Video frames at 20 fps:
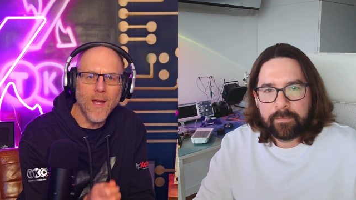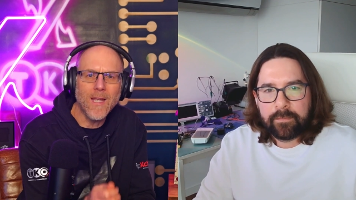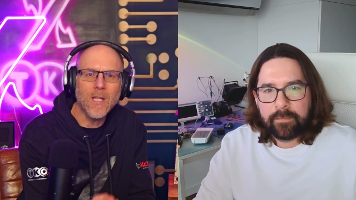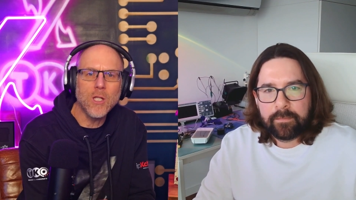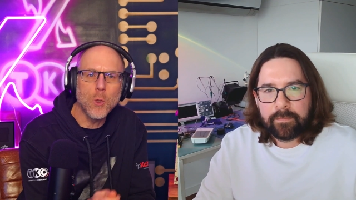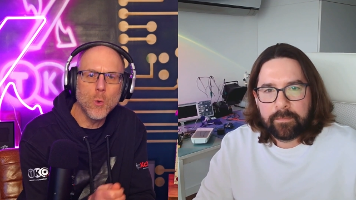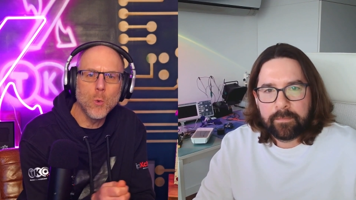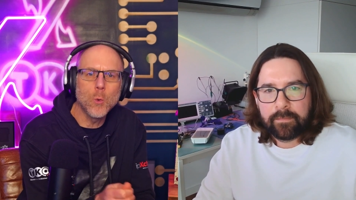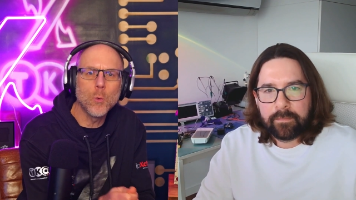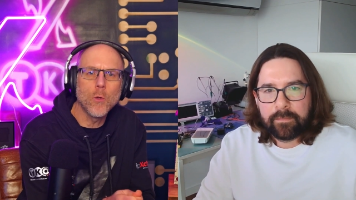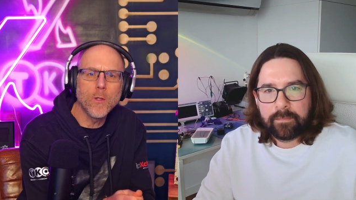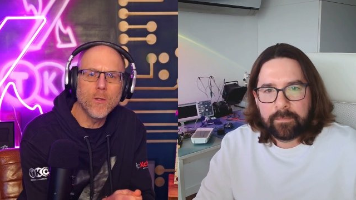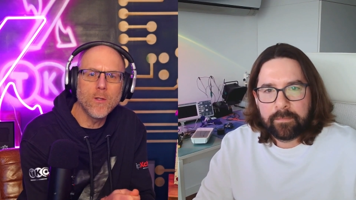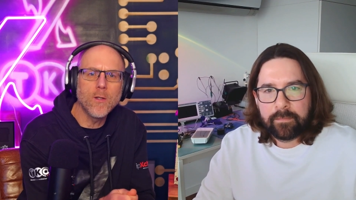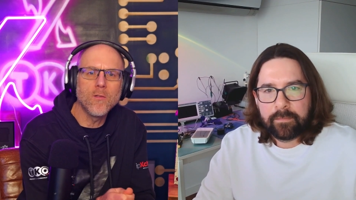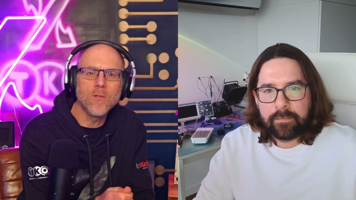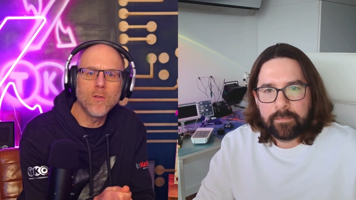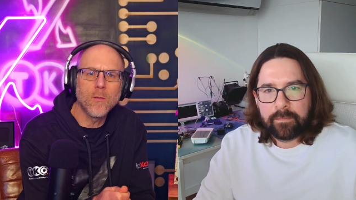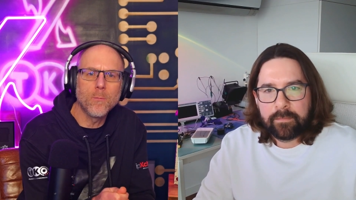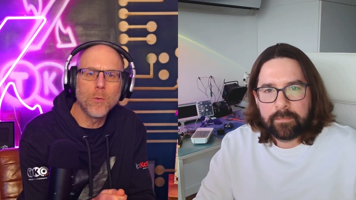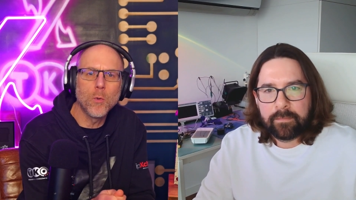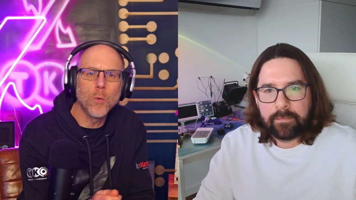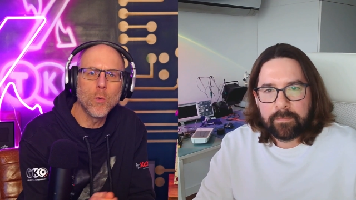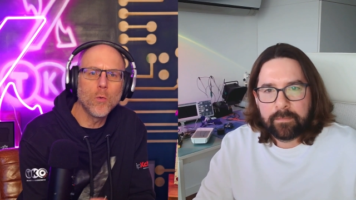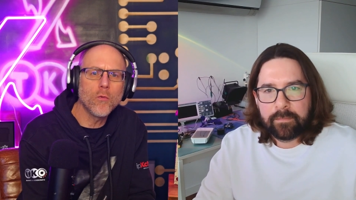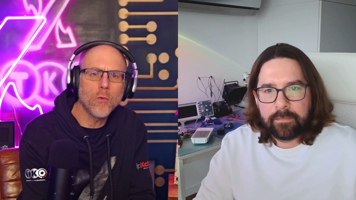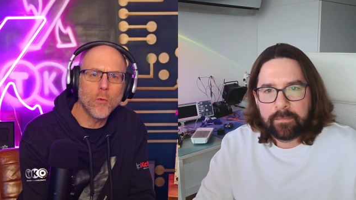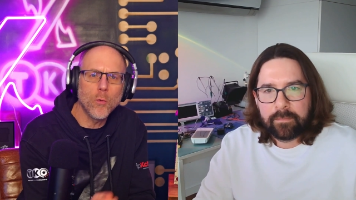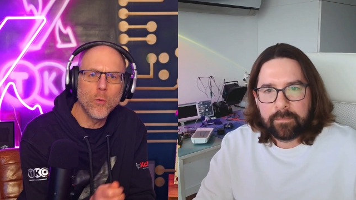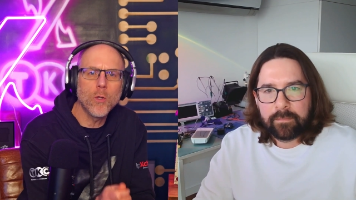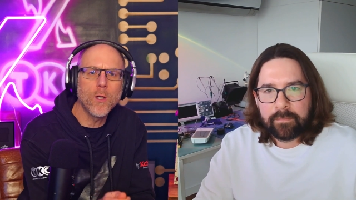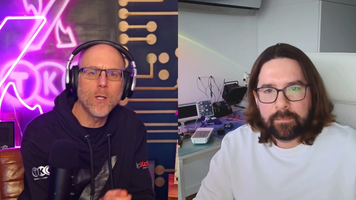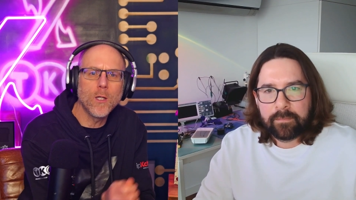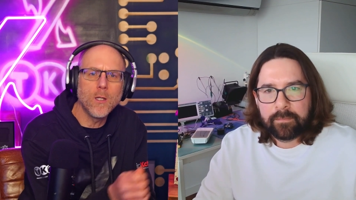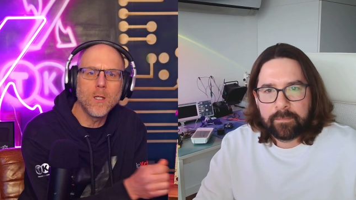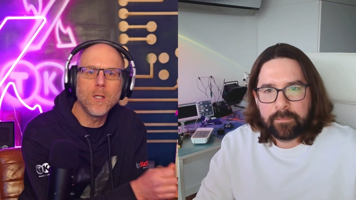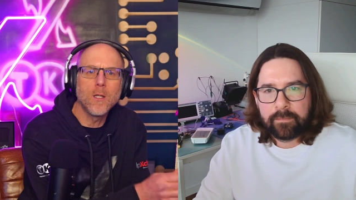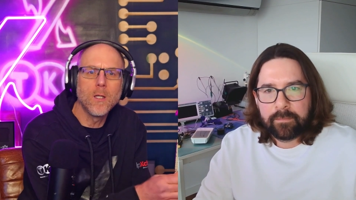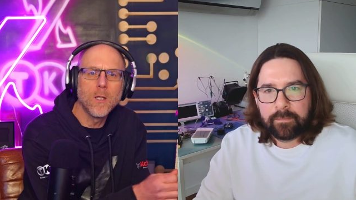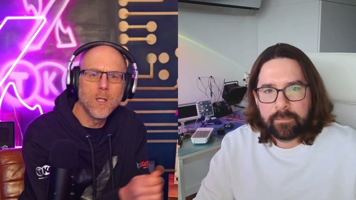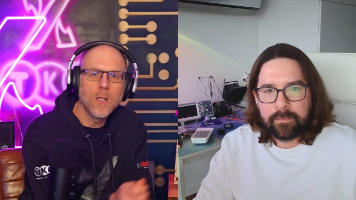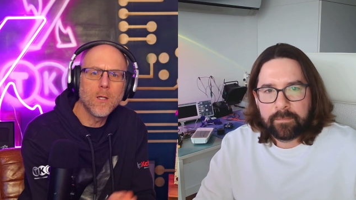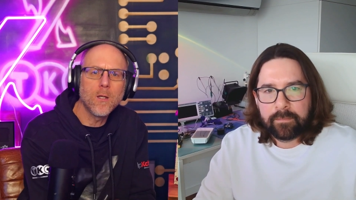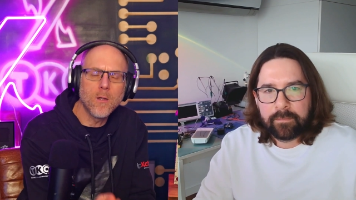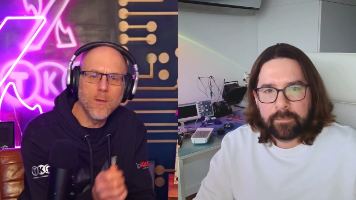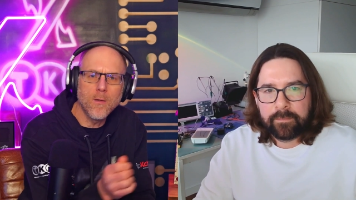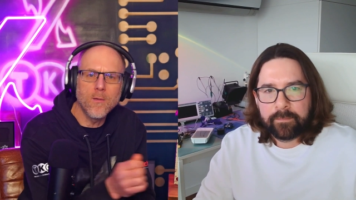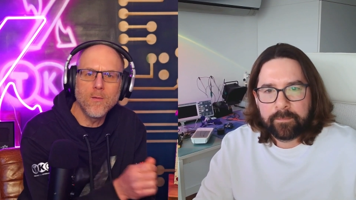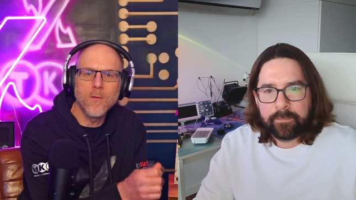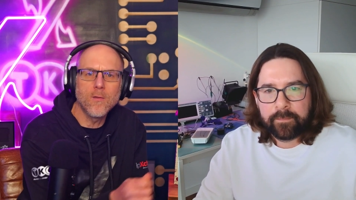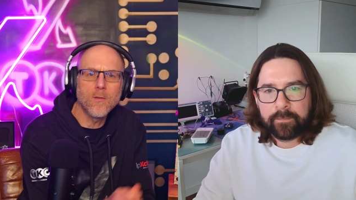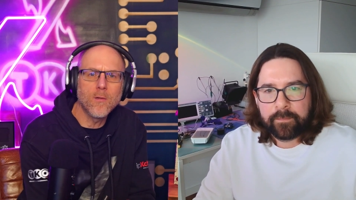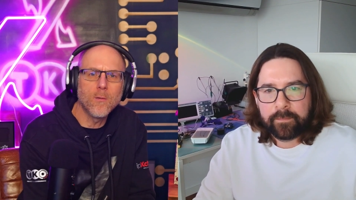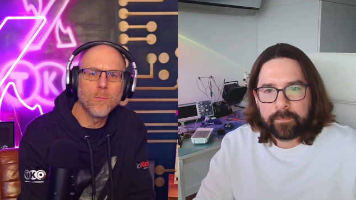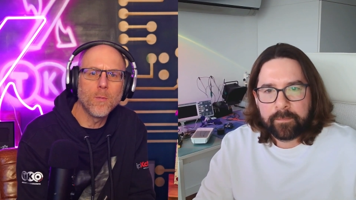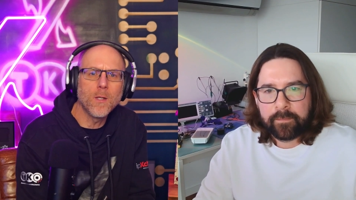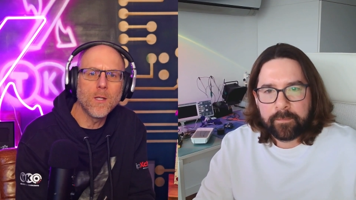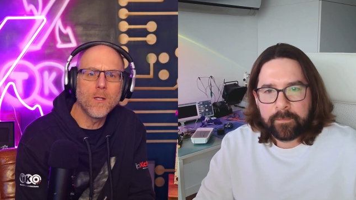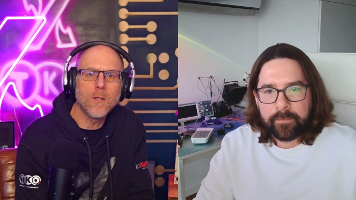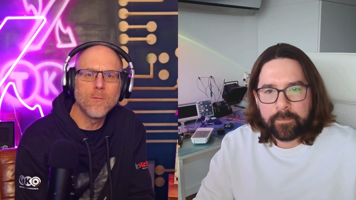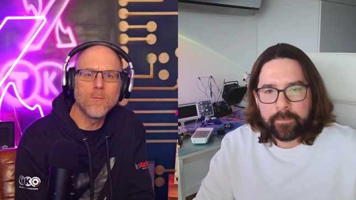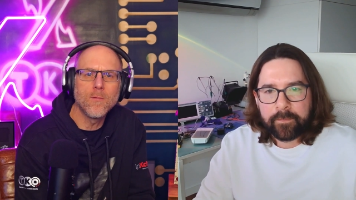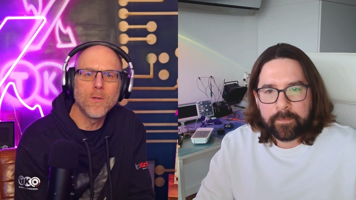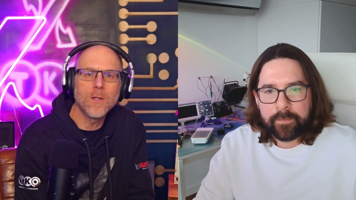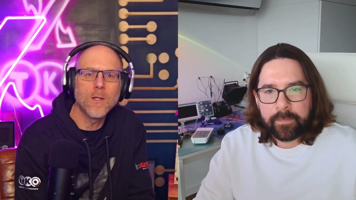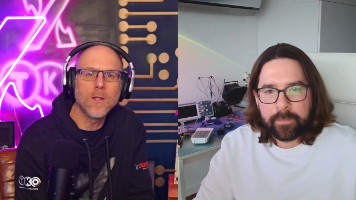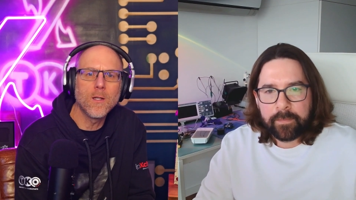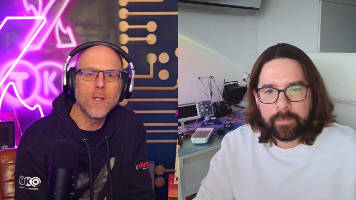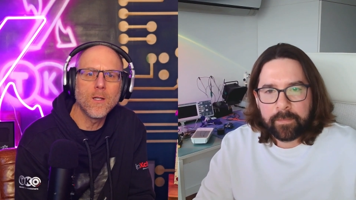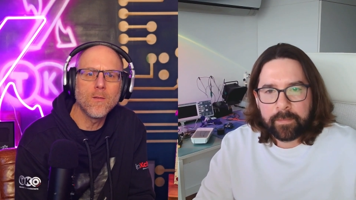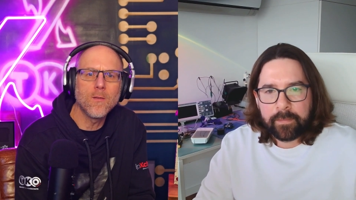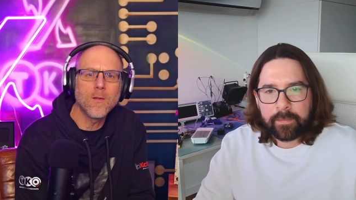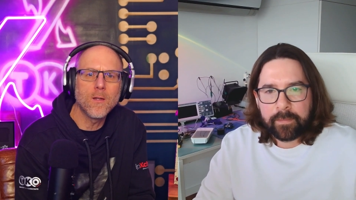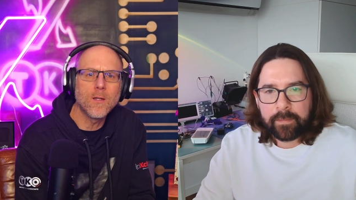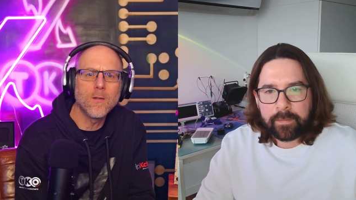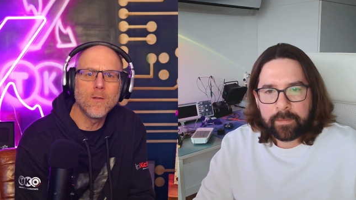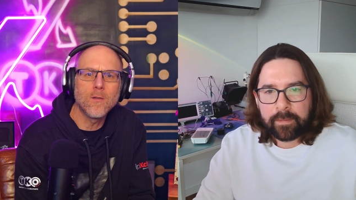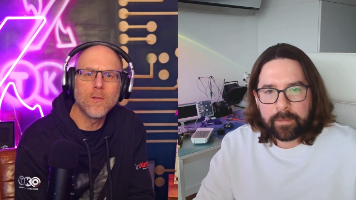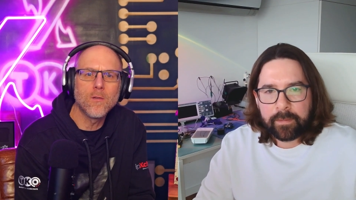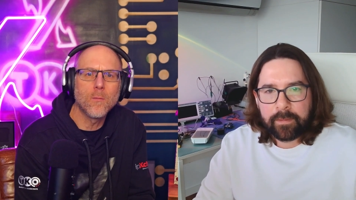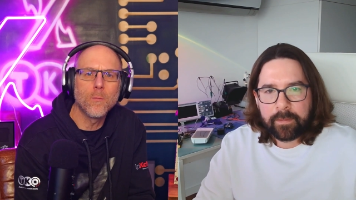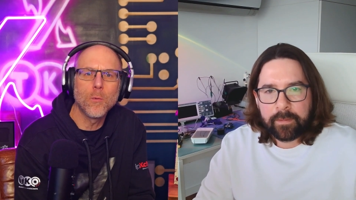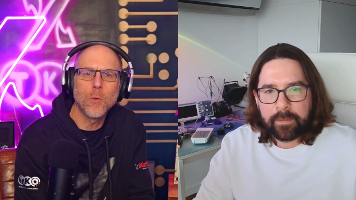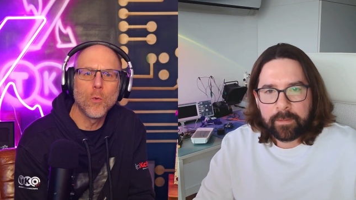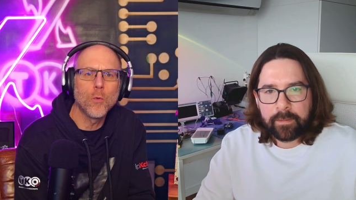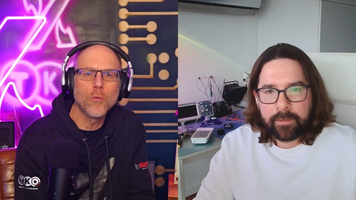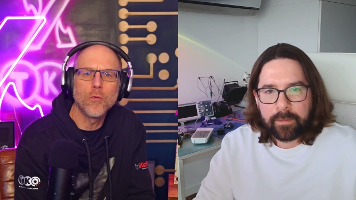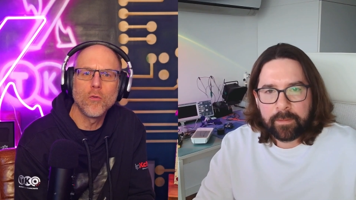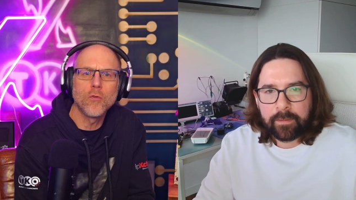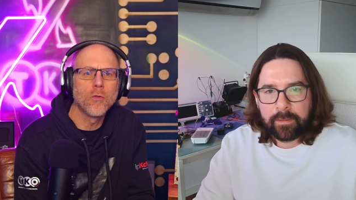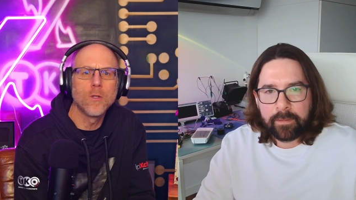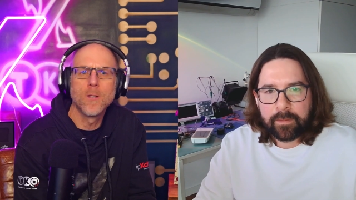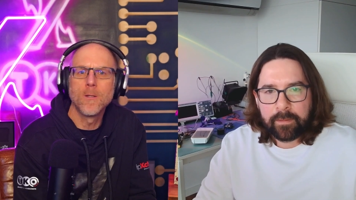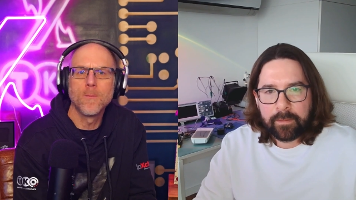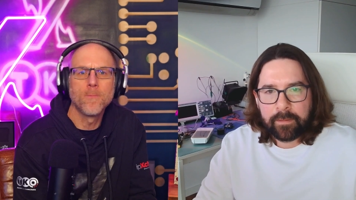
Speaker 1: that you already support, or can you can the system be configured easily to support